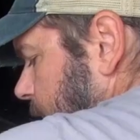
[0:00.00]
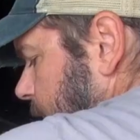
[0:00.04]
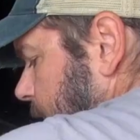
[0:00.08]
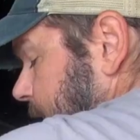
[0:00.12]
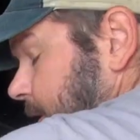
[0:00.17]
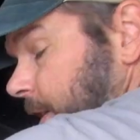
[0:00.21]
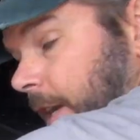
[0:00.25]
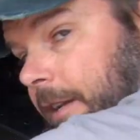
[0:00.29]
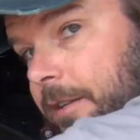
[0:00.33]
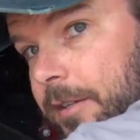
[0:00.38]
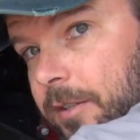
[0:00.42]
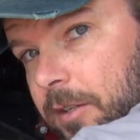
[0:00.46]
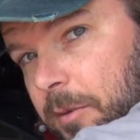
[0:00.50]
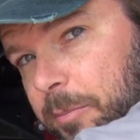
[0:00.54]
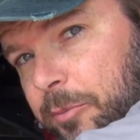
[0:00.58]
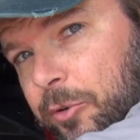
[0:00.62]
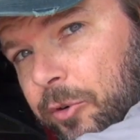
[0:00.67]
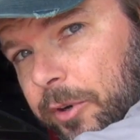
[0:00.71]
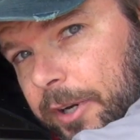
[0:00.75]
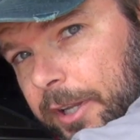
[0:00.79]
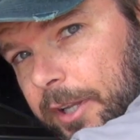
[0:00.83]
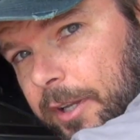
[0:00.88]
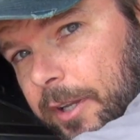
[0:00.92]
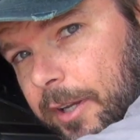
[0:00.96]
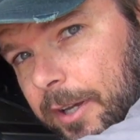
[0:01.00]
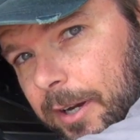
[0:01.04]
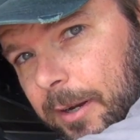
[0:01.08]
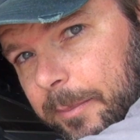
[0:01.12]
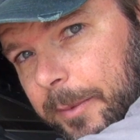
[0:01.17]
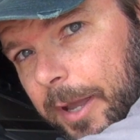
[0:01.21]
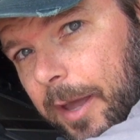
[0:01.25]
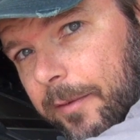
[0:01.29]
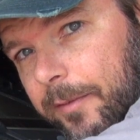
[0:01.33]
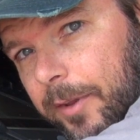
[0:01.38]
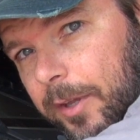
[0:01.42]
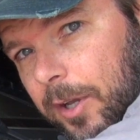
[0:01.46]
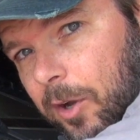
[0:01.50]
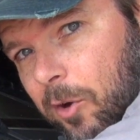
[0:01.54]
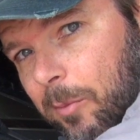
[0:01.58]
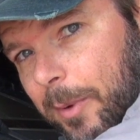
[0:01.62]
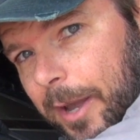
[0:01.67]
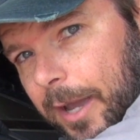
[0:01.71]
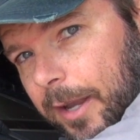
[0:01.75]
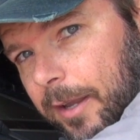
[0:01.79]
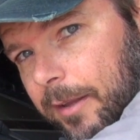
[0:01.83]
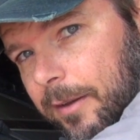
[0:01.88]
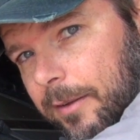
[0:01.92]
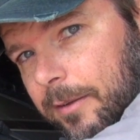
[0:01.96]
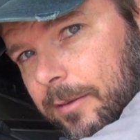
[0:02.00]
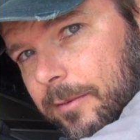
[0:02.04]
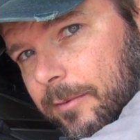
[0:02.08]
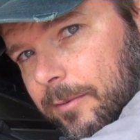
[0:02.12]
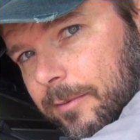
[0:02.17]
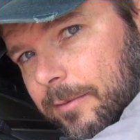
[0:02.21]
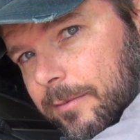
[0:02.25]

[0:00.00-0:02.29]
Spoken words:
Chances are pretty good I'm gonna have to go back and